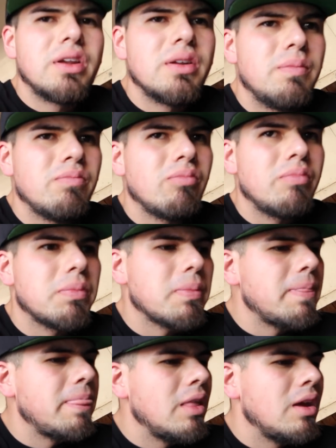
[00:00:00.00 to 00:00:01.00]
paint them.
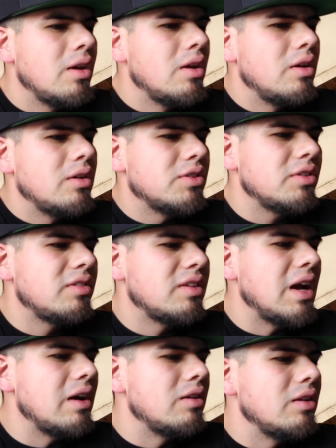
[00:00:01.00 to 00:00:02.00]
Just
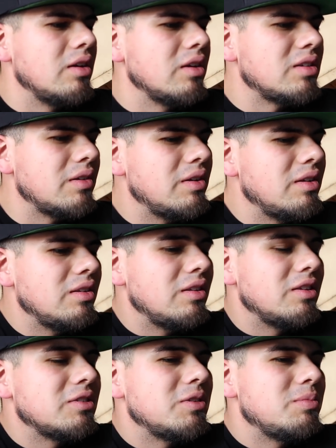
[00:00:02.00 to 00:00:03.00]
see how it looks. If it
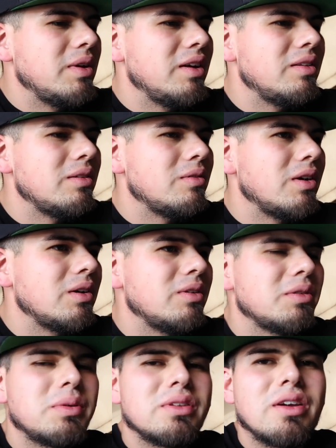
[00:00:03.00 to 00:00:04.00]
doesn't look too bad, then why
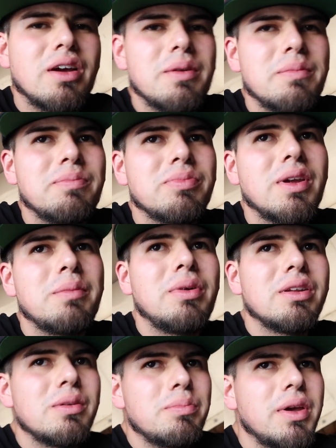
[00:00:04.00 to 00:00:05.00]
waste my time? I
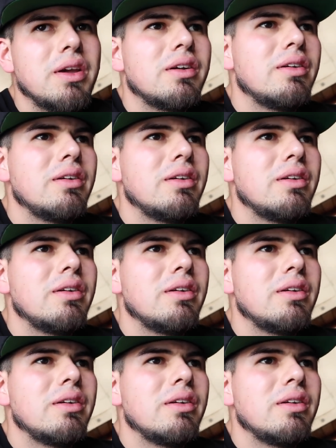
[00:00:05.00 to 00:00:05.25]
bought the paint